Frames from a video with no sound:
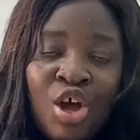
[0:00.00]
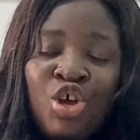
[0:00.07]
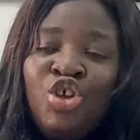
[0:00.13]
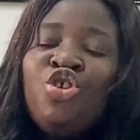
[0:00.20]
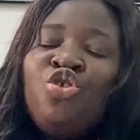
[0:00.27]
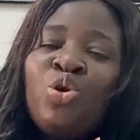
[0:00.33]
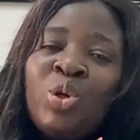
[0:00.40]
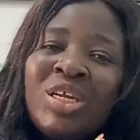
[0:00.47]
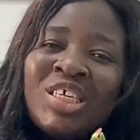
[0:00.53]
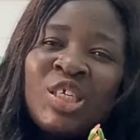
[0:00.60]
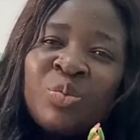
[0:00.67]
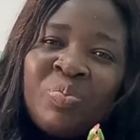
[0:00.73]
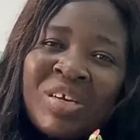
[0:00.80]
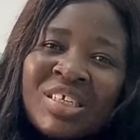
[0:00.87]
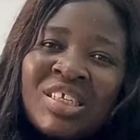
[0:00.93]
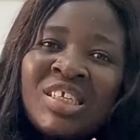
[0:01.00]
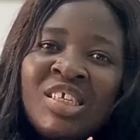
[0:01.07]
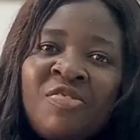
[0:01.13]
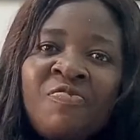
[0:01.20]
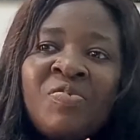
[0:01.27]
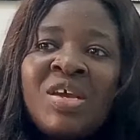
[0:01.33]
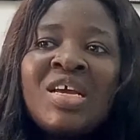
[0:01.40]
you know the
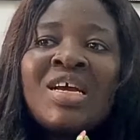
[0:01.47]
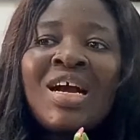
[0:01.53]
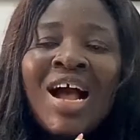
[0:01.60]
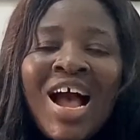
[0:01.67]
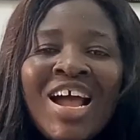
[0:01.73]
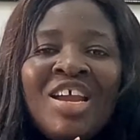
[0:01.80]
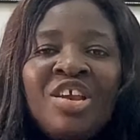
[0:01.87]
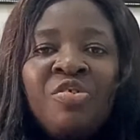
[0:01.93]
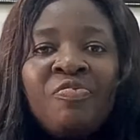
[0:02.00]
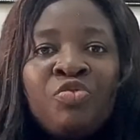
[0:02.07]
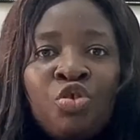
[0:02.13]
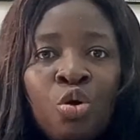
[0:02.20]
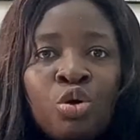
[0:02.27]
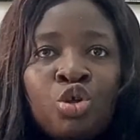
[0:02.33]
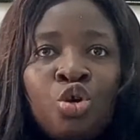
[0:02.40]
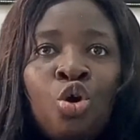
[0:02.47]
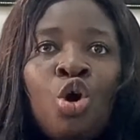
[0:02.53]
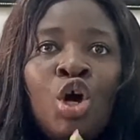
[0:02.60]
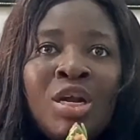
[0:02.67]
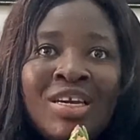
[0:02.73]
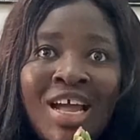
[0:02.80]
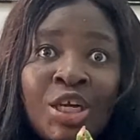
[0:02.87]
specific kind of doctor
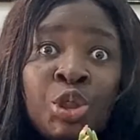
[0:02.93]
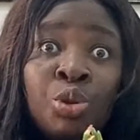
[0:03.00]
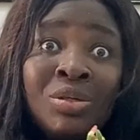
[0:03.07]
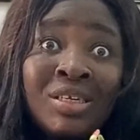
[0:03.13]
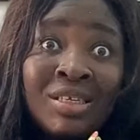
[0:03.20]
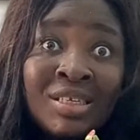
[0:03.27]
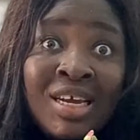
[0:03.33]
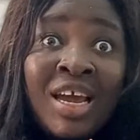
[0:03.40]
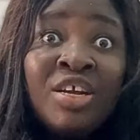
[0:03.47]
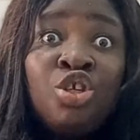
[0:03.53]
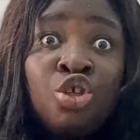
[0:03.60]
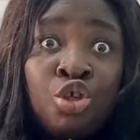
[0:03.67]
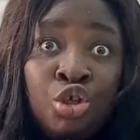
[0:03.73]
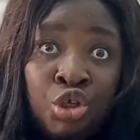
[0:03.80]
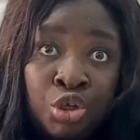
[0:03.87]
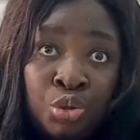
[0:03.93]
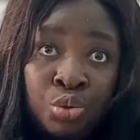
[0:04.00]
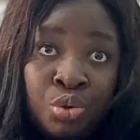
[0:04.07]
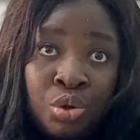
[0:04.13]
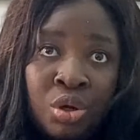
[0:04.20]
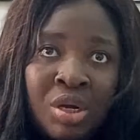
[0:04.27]
that should attend to you.